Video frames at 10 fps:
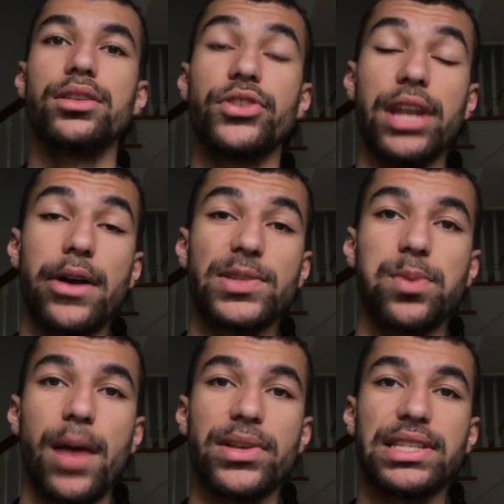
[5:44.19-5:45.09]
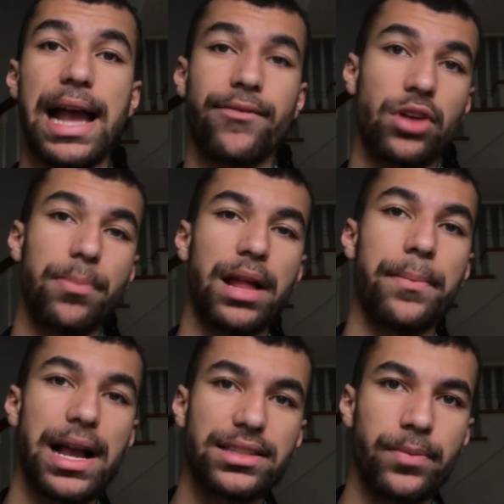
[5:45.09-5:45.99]
So now, as promised, after I play
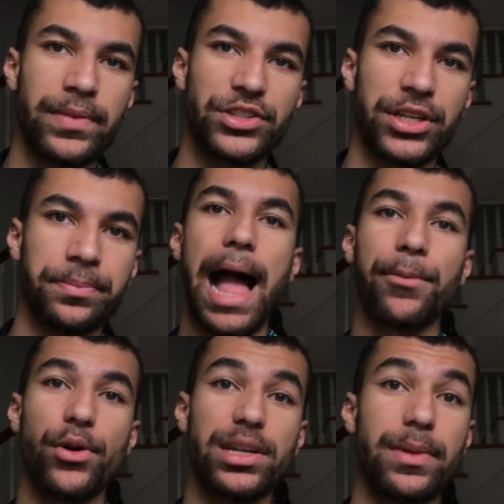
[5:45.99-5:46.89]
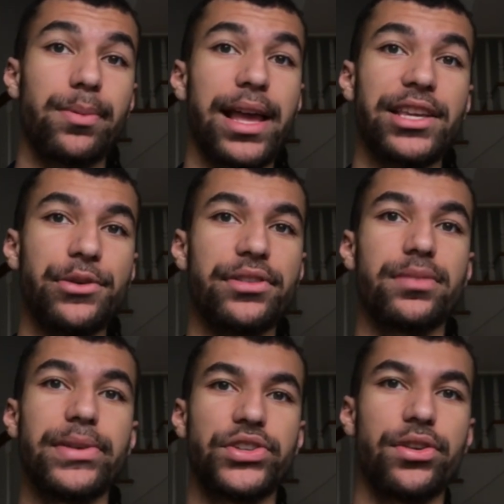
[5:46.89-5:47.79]
my submission, I'm going to be playing you the
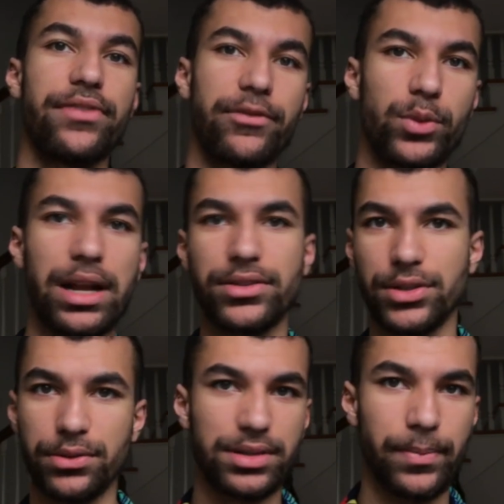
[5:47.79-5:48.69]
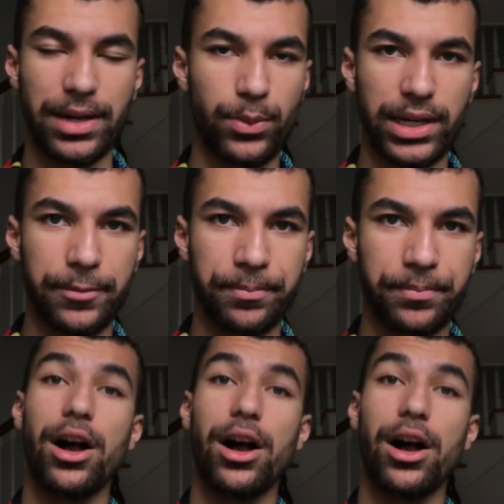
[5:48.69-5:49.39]
submission of everyone else who submitted one in.